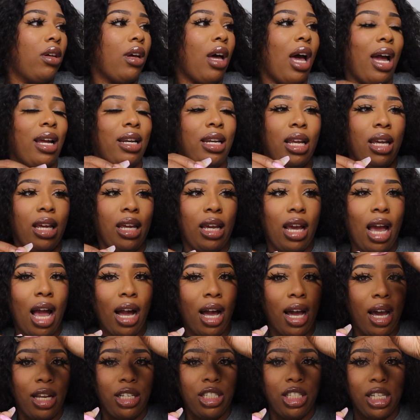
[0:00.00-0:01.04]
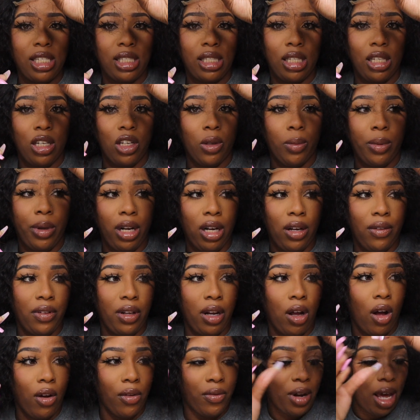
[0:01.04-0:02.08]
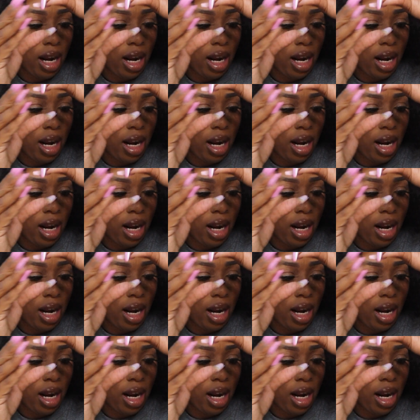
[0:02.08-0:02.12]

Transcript: I did. I cut just a little bit of it off.